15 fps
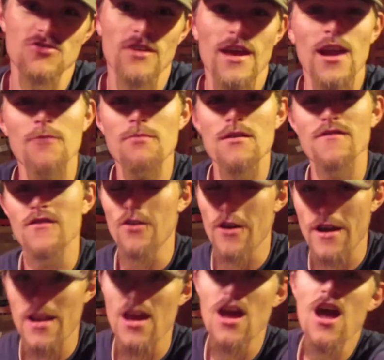It'll be
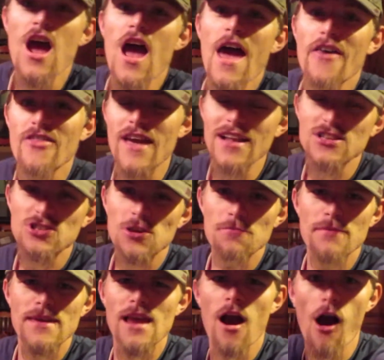fun. That should
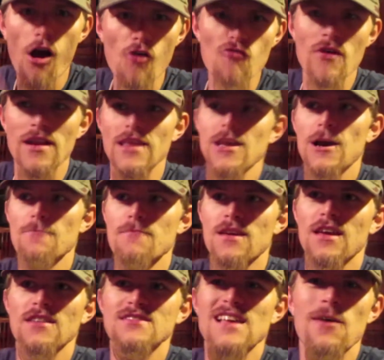be already up
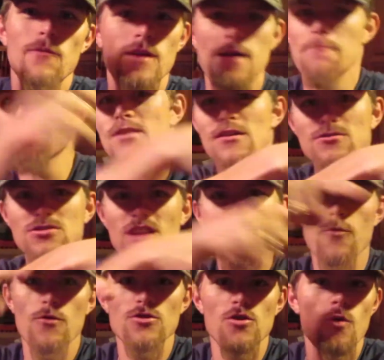because that went up yesterday
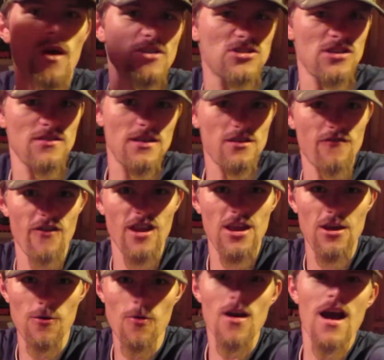when you're watching this
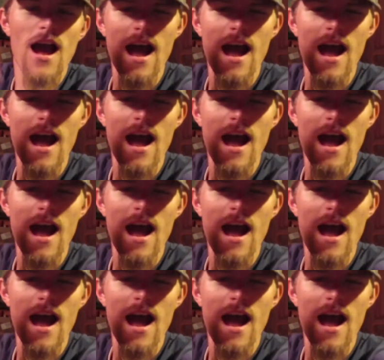video.